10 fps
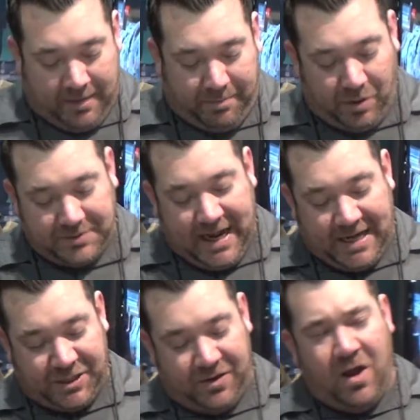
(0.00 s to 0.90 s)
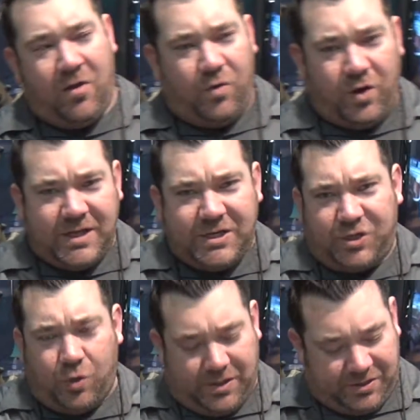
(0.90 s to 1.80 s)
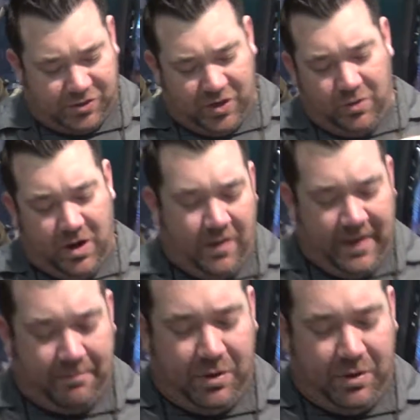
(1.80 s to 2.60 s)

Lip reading: bolt action. Really short stroke on that